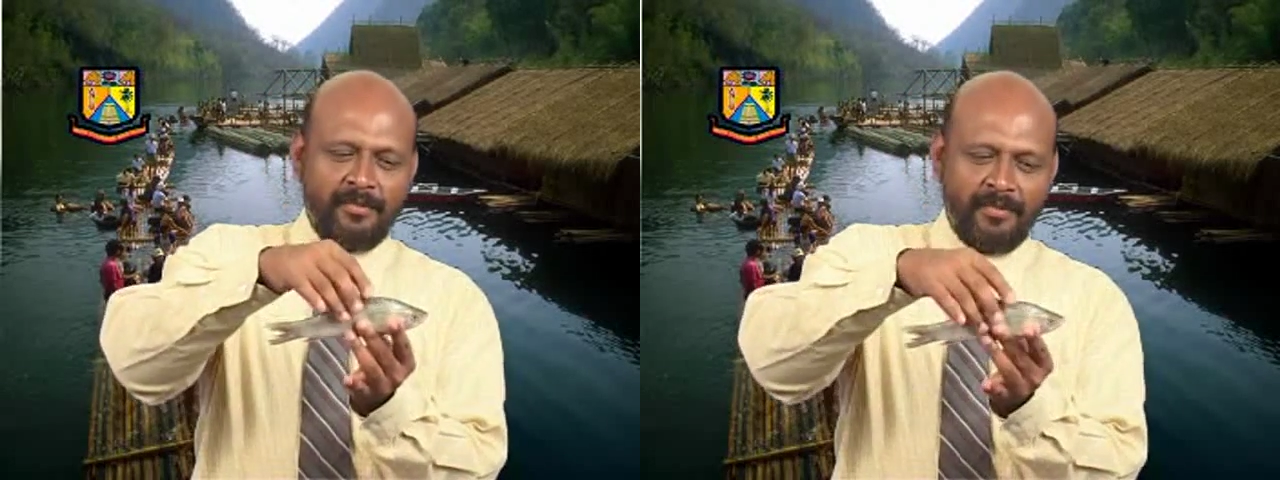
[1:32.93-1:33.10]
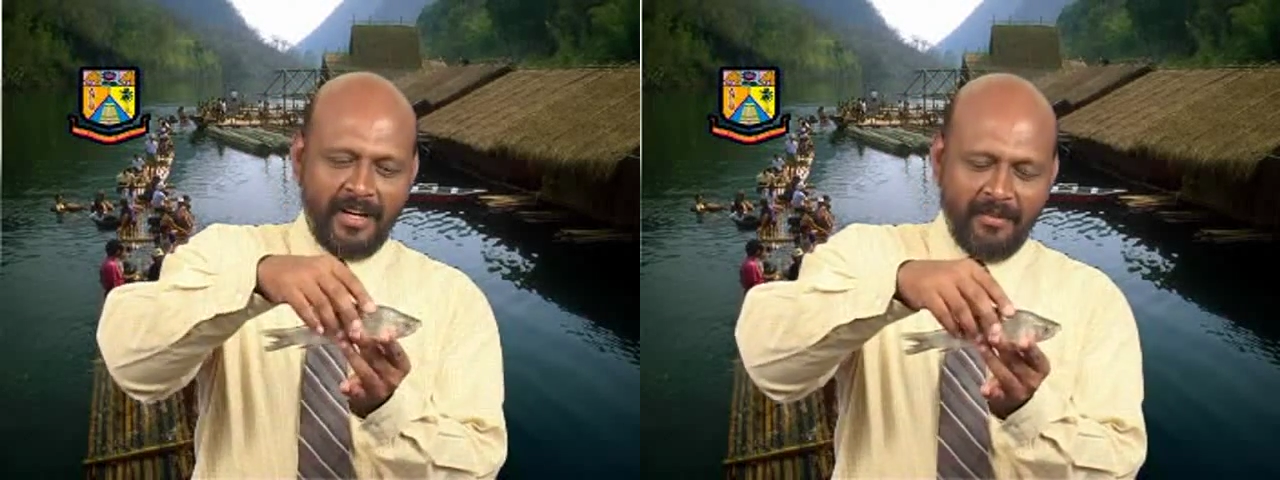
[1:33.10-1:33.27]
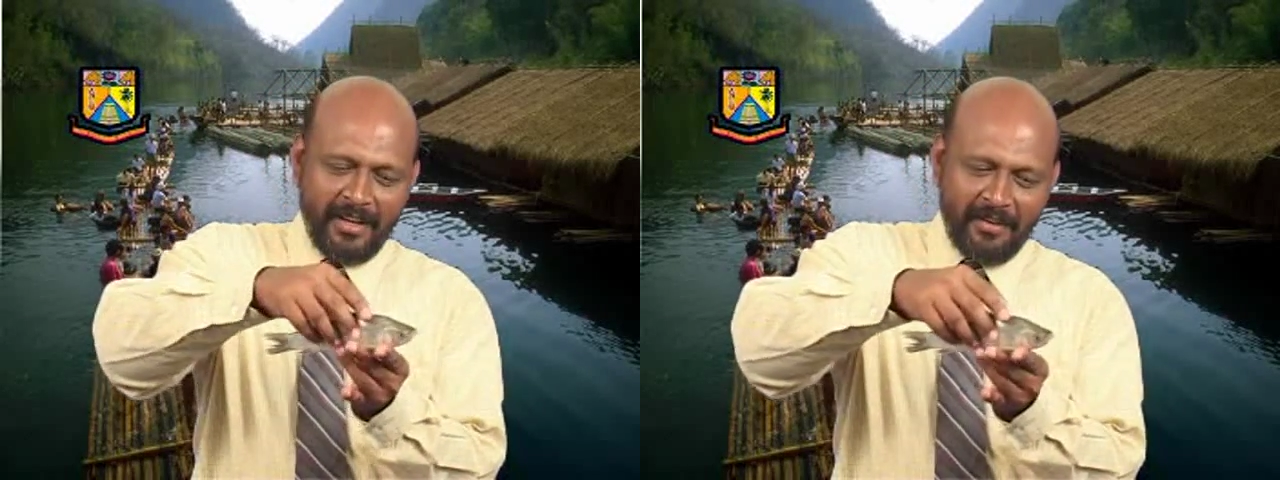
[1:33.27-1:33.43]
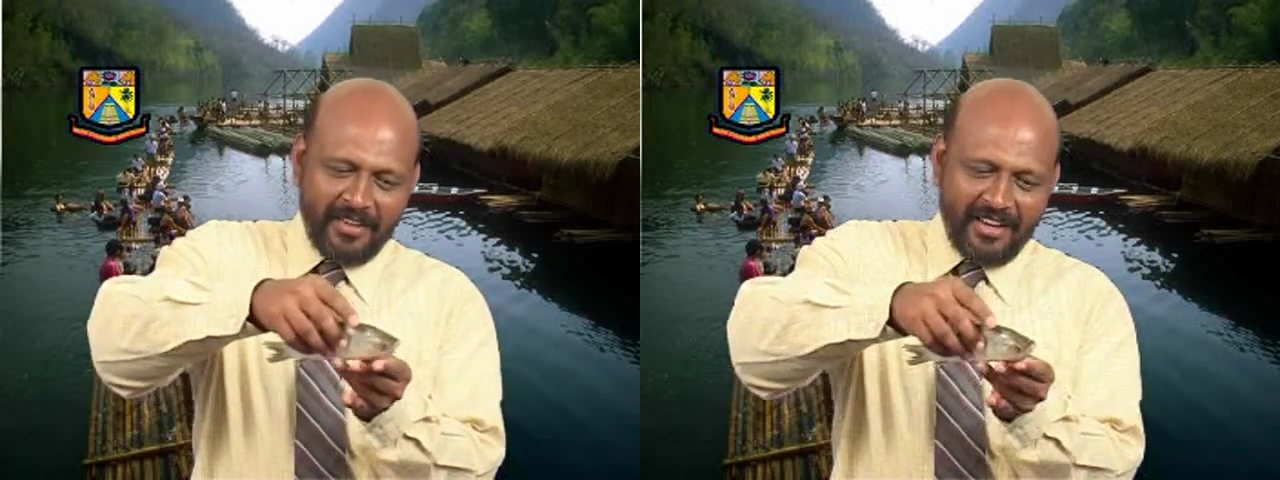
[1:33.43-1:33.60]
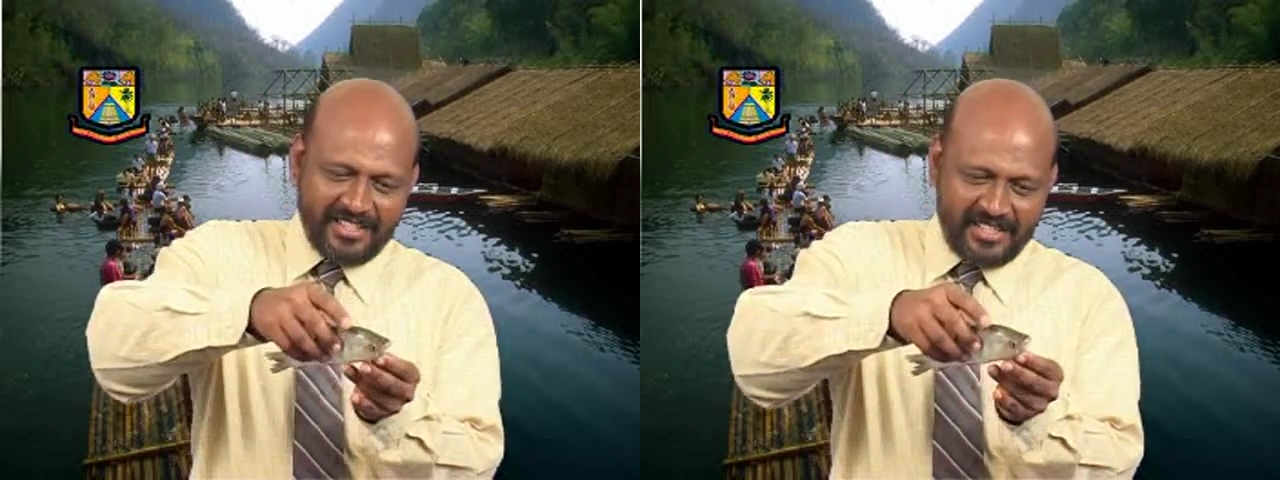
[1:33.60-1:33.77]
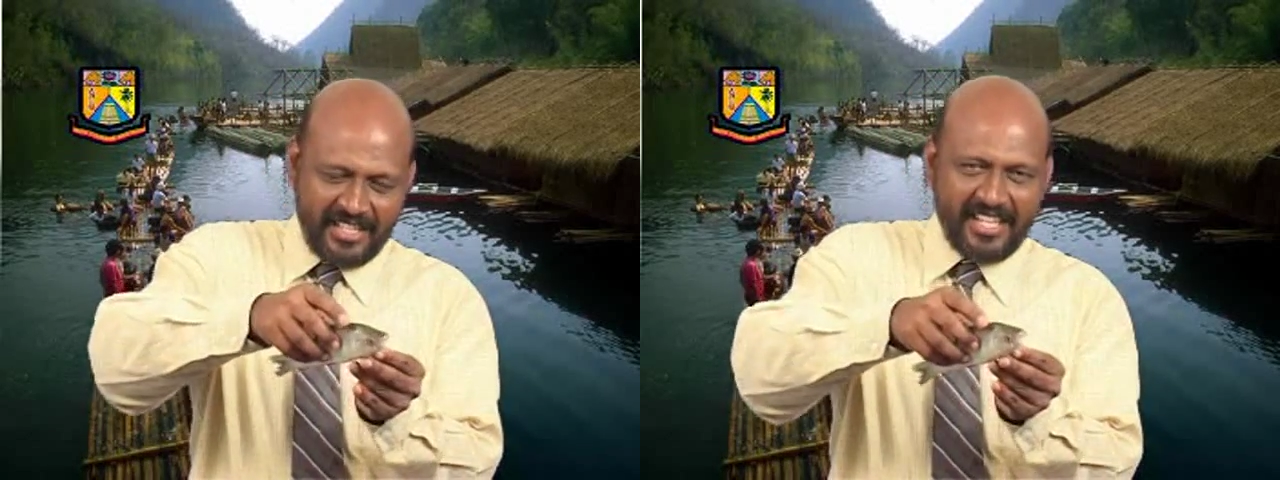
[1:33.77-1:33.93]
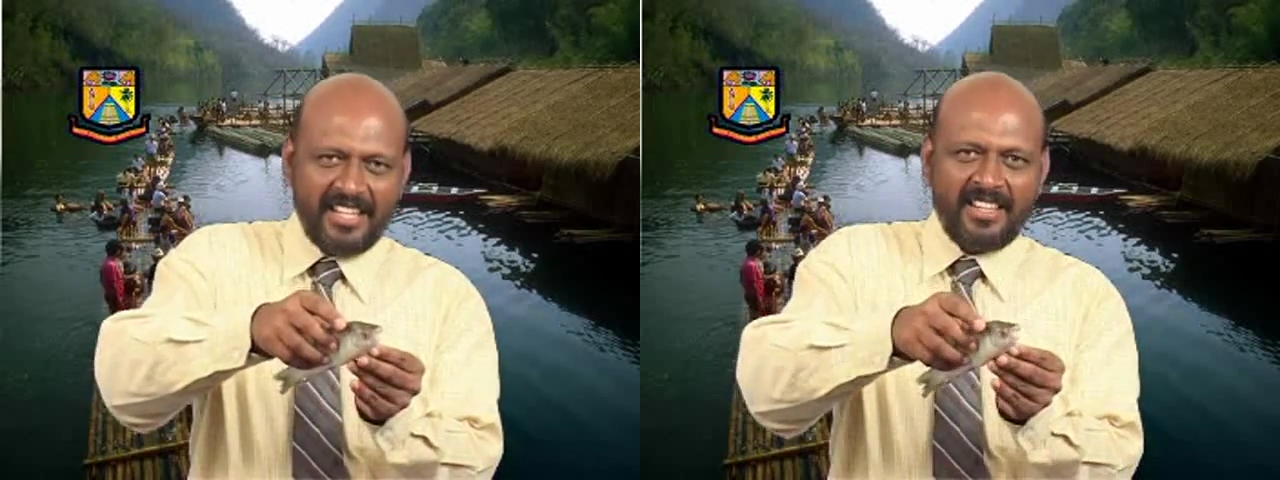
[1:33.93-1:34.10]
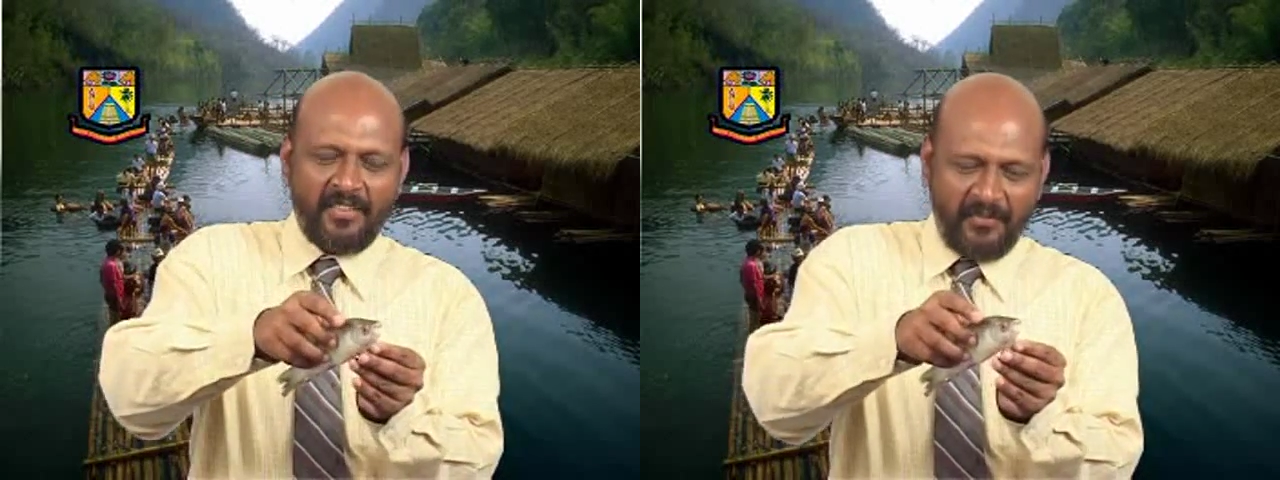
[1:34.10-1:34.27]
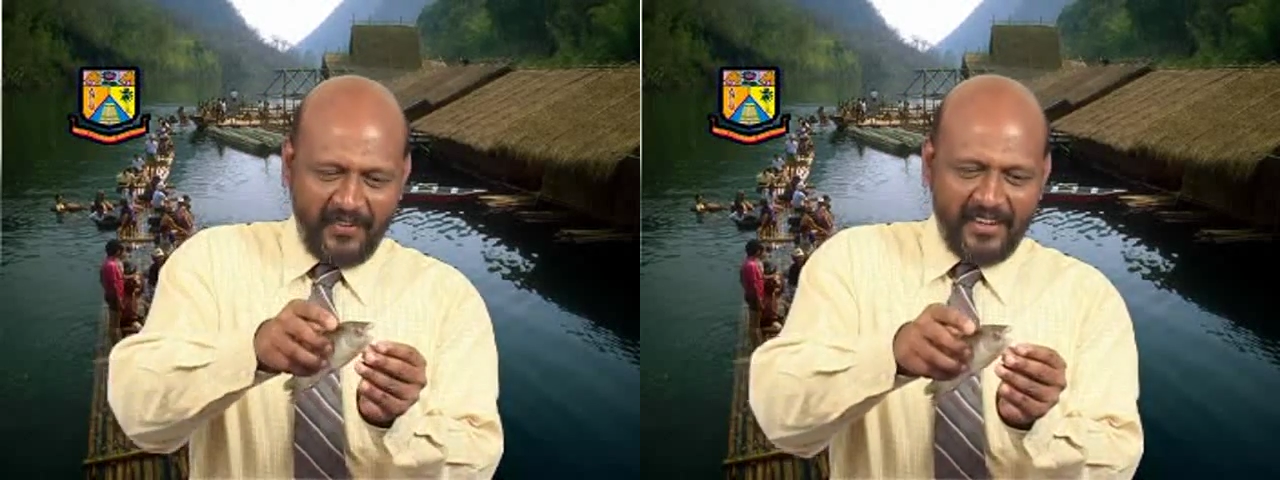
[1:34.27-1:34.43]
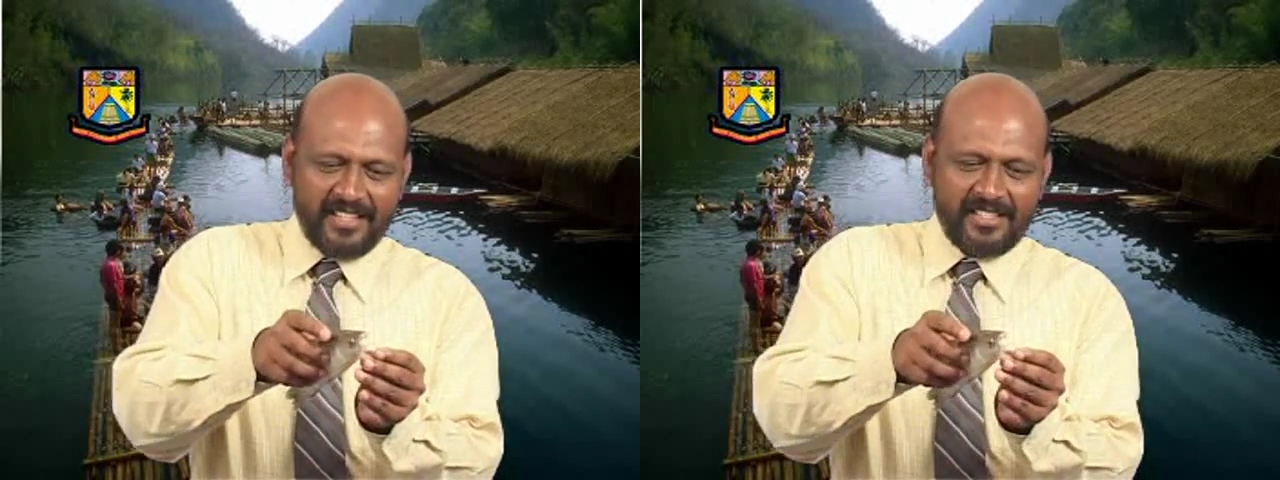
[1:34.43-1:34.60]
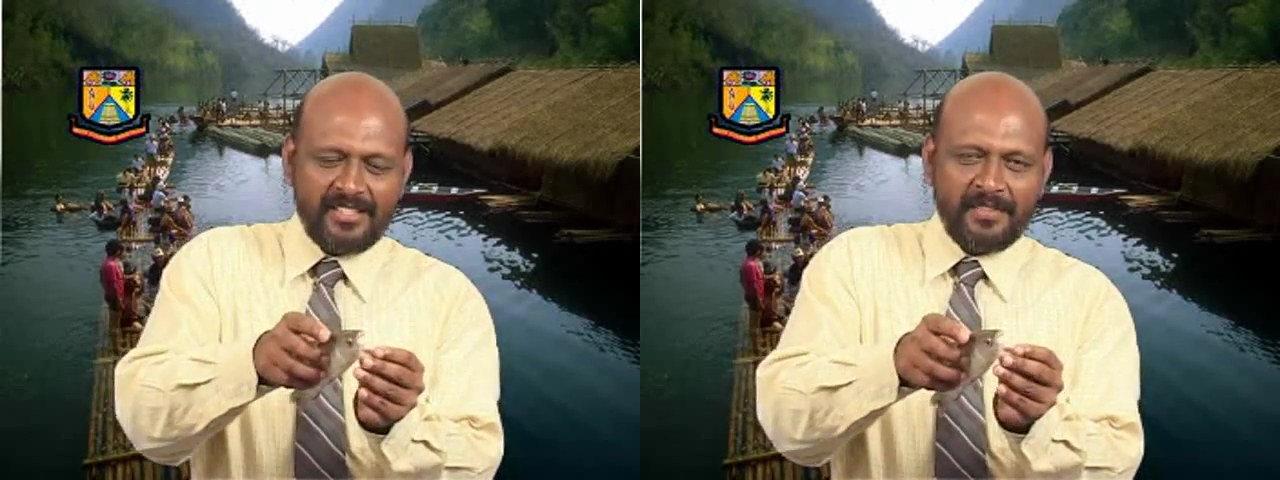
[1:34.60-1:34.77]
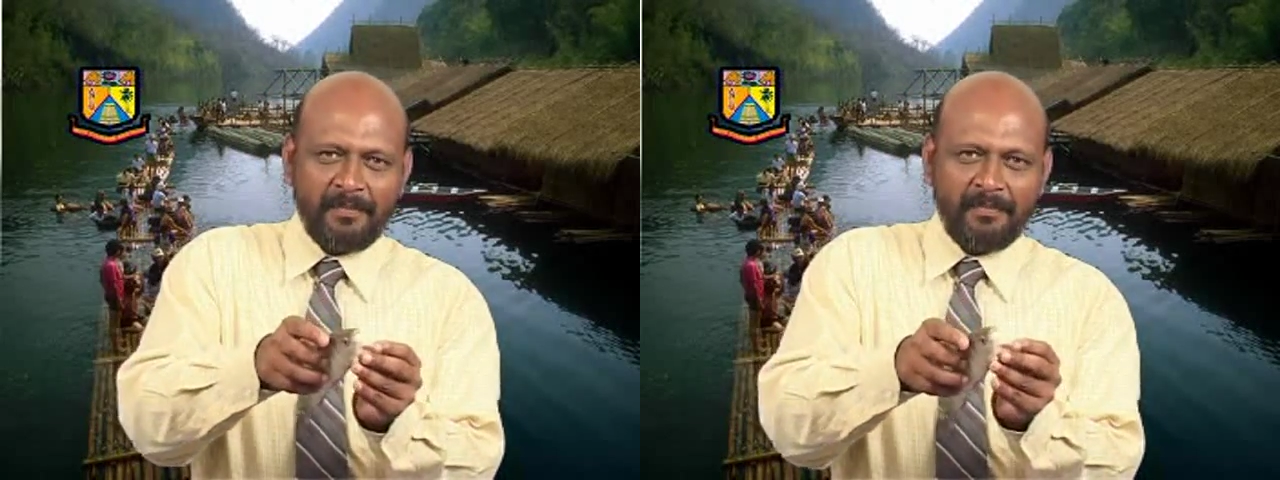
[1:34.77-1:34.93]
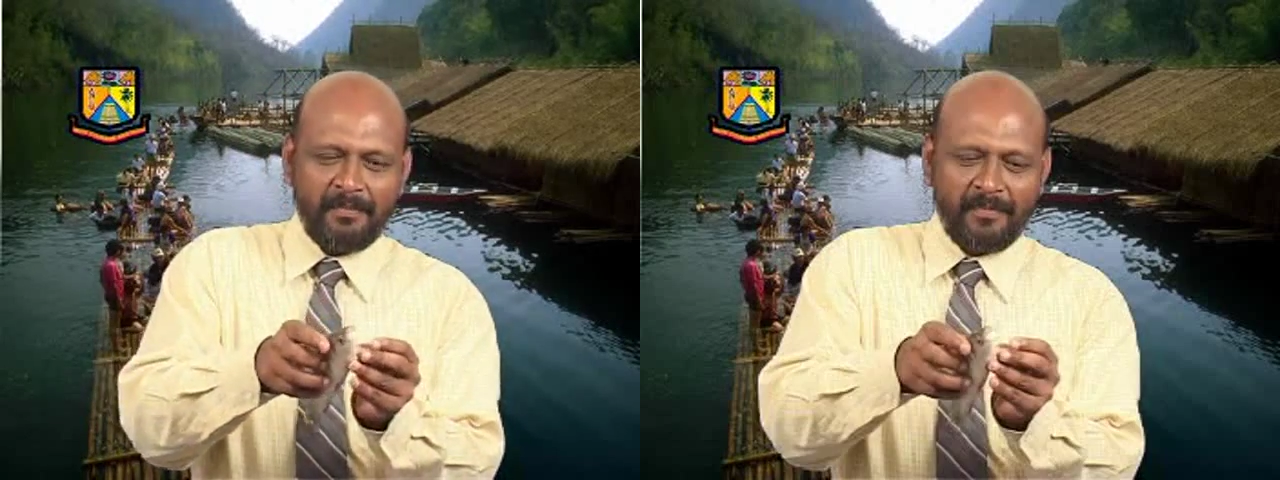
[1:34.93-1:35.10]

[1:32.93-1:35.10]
Whenever we are seeing the fins,